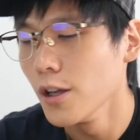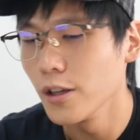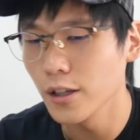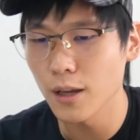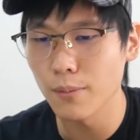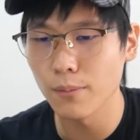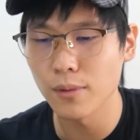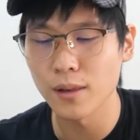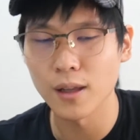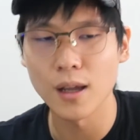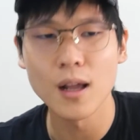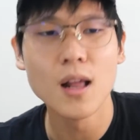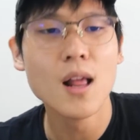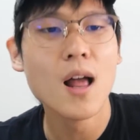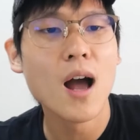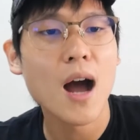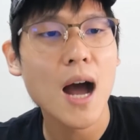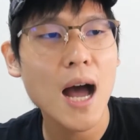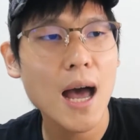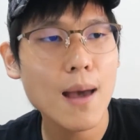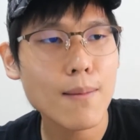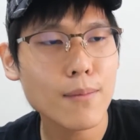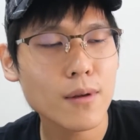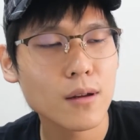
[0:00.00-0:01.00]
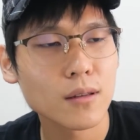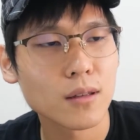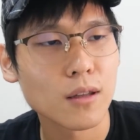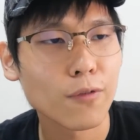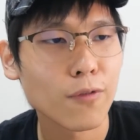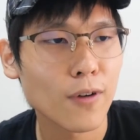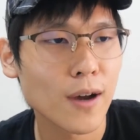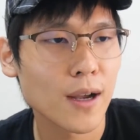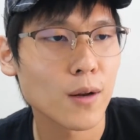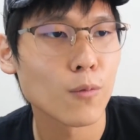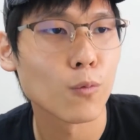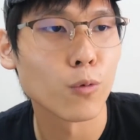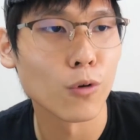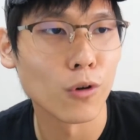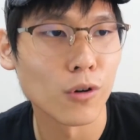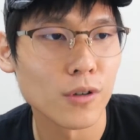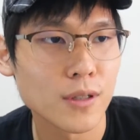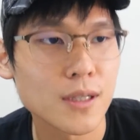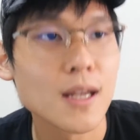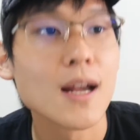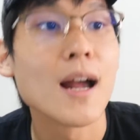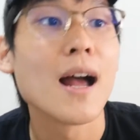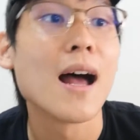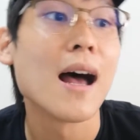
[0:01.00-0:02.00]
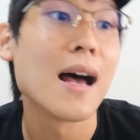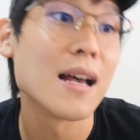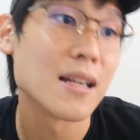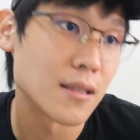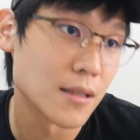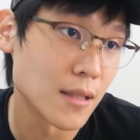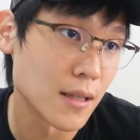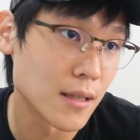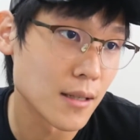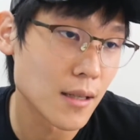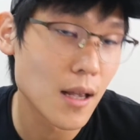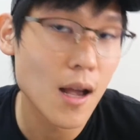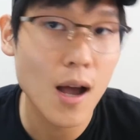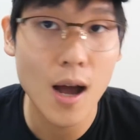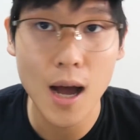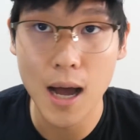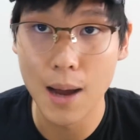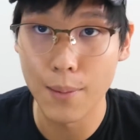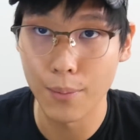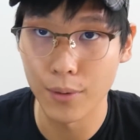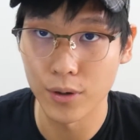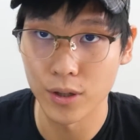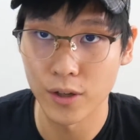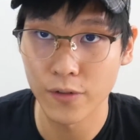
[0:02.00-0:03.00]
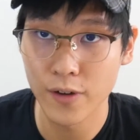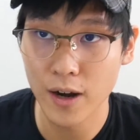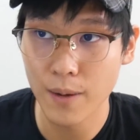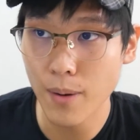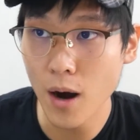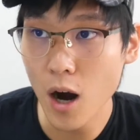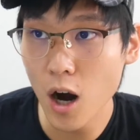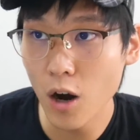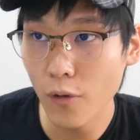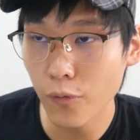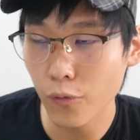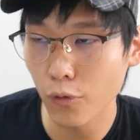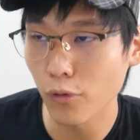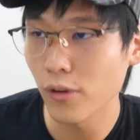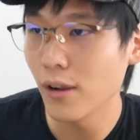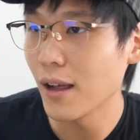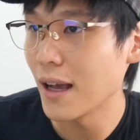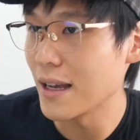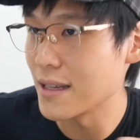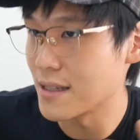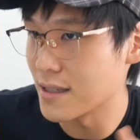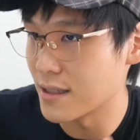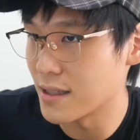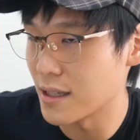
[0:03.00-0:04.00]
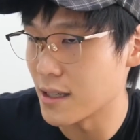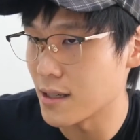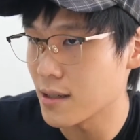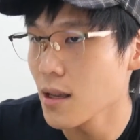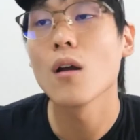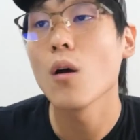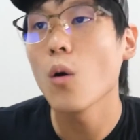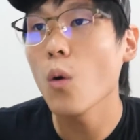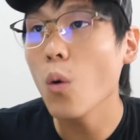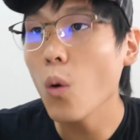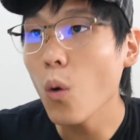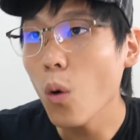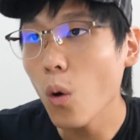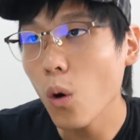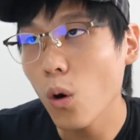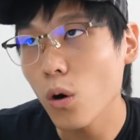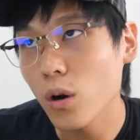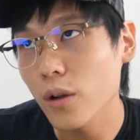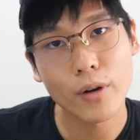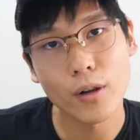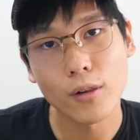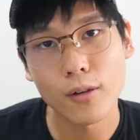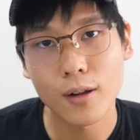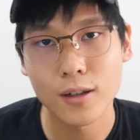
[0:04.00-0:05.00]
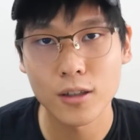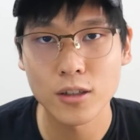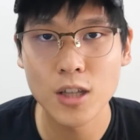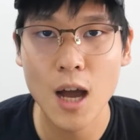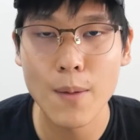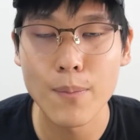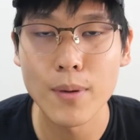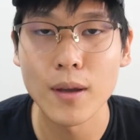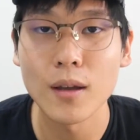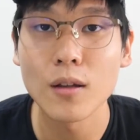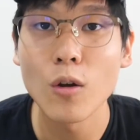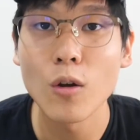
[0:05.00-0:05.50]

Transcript: You can be like, I'm gonna define words as this, I'm gonna define powerful as this. Or when you look at the topic,